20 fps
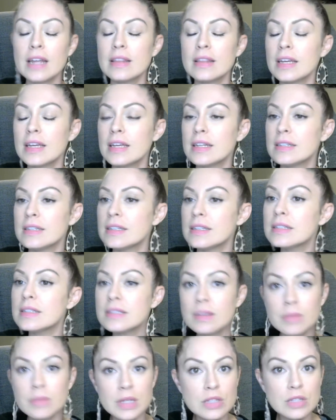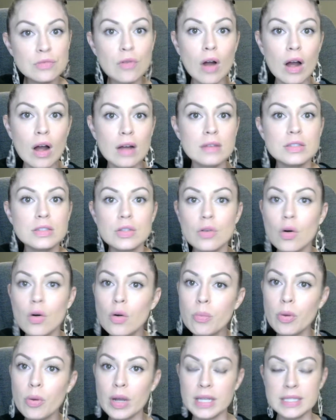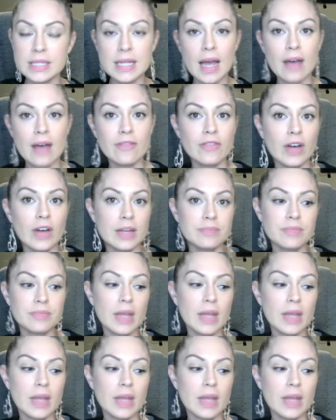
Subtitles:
then something's wrong. So the whole point is to have fun.